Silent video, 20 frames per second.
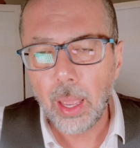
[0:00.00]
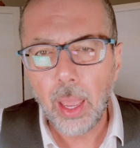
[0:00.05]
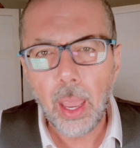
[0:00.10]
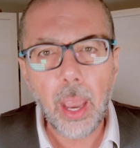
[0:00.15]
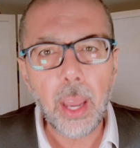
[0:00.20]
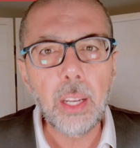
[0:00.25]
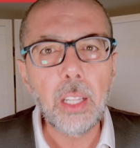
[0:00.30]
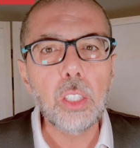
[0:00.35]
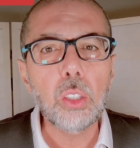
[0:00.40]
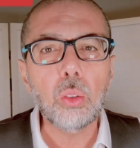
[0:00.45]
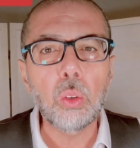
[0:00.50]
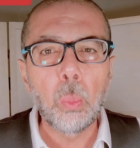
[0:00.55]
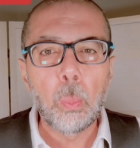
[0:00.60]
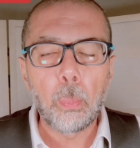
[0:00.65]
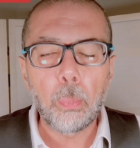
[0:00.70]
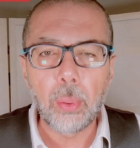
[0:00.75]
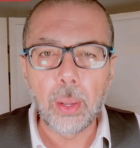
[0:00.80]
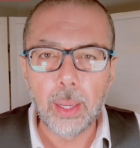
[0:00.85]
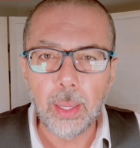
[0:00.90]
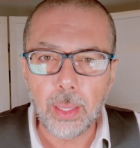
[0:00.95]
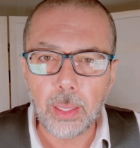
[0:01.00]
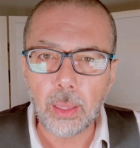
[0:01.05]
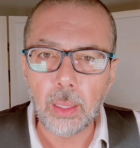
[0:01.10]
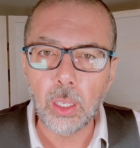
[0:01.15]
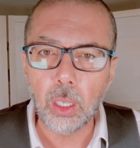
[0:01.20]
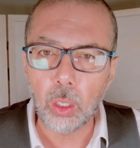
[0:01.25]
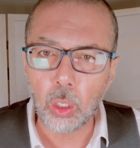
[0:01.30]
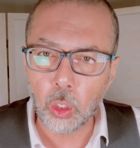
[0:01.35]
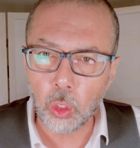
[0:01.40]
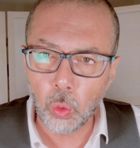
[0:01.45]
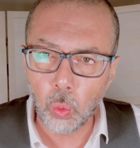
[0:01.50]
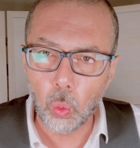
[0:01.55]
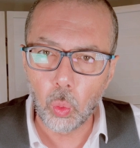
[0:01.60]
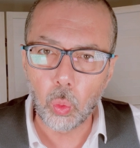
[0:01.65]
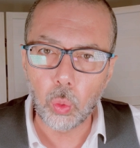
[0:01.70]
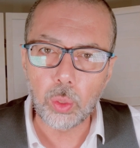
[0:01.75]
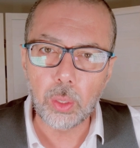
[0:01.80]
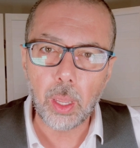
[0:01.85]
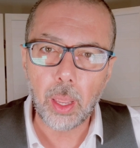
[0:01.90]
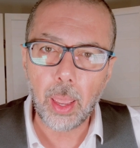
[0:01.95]
and it's completely
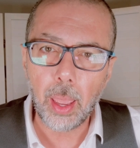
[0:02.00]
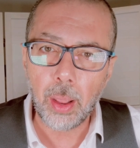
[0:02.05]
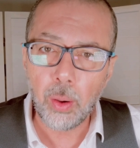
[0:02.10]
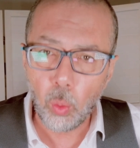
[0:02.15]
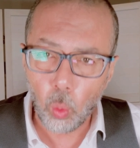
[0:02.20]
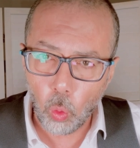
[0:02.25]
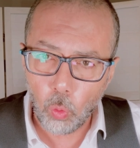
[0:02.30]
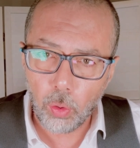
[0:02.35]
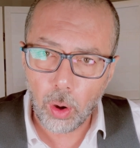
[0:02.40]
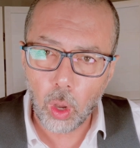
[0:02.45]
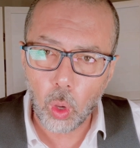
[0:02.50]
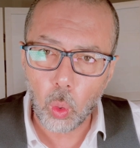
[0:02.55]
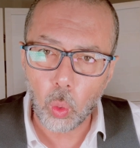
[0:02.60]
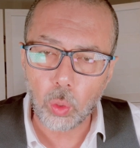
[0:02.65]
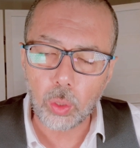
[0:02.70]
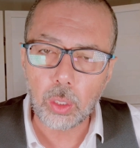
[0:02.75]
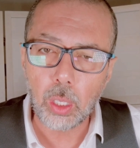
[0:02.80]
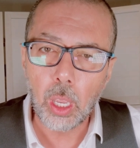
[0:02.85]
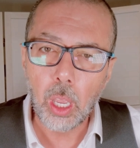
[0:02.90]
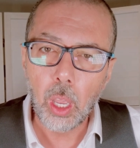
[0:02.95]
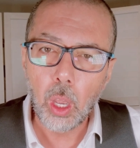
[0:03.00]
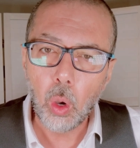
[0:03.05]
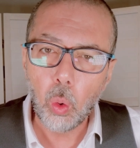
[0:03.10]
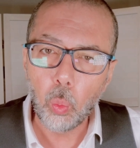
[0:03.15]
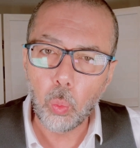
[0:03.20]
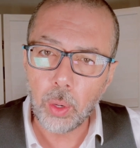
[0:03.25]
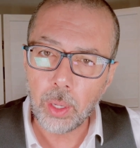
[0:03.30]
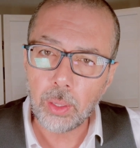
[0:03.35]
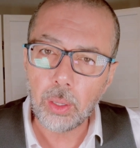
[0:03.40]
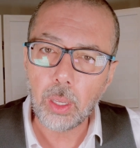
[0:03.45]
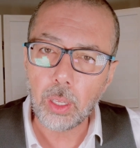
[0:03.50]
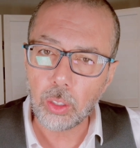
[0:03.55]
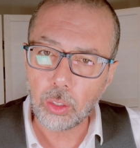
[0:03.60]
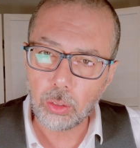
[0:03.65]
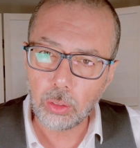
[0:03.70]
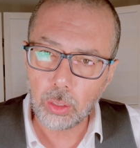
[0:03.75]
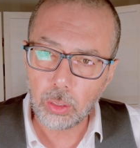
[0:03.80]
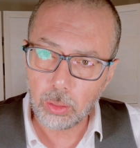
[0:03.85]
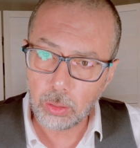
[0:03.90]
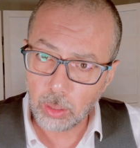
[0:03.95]
ignored and overlooked when it
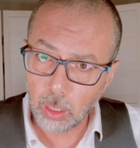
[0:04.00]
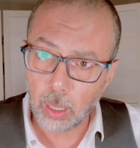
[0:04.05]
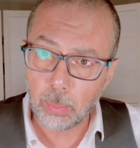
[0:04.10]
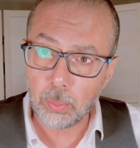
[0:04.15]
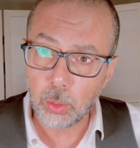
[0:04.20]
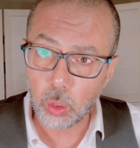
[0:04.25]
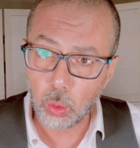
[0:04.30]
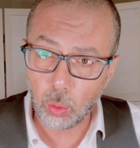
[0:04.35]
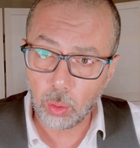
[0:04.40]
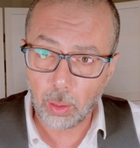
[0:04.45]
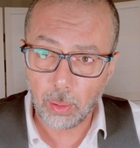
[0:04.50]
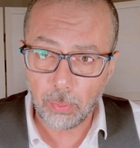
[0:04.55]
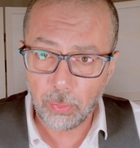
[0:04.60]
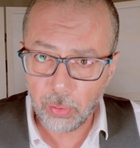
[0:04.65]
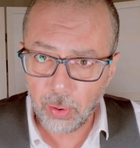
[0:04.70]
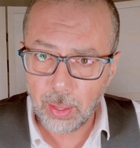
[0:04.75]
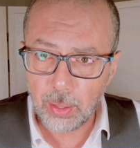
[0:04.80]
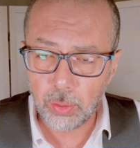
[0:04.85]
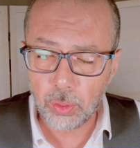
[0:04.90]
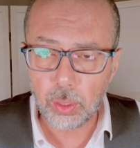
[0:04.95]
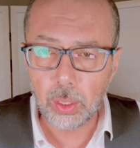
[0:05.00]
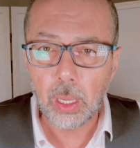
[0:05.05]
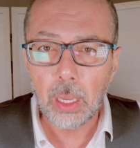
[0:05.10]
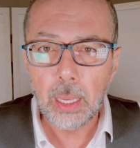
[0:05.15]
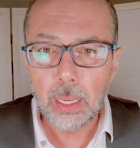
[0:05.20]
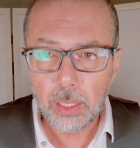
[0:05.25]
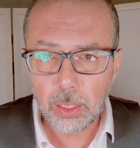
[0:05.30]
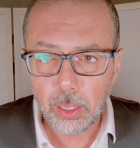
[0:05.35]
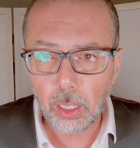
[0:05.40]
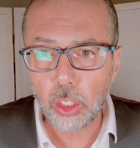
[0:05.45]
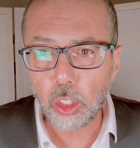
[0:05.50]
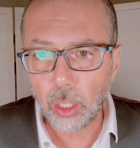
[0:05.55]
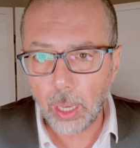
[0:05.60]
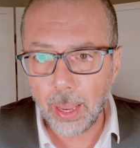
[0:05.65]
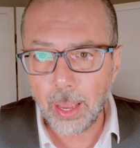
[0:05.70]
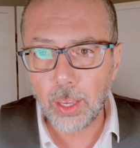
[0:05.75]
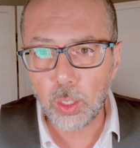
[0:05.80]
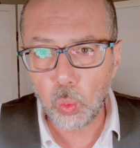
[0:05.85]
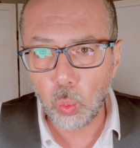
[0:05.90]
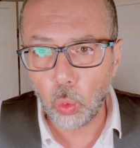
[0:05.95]
comes to their friends, such
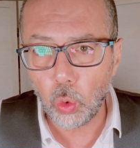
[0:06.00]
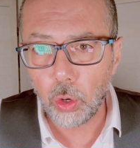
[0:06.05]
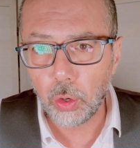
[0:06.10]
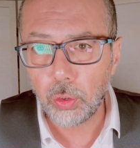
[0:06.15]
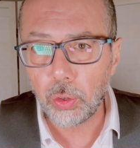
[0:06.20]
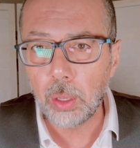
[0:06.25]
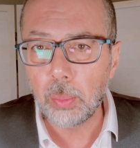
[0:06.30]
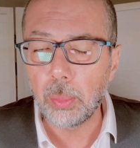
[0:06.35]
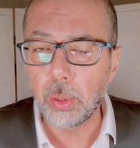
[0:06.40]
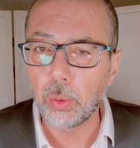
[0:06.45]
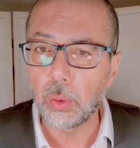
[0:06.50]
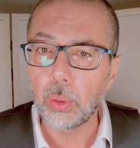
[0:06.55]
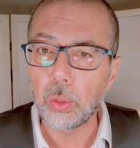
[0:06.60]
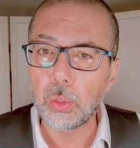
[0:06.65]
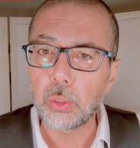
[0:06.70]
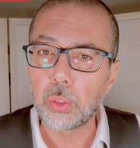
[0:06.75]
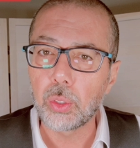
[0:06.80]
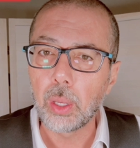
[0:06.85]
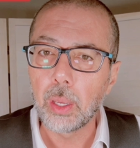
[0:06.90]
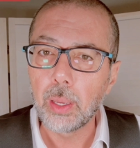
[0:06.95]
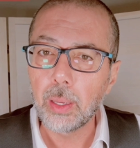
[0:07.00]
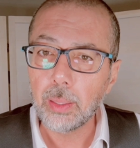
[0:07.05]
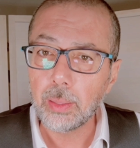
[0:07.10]
as war criminals,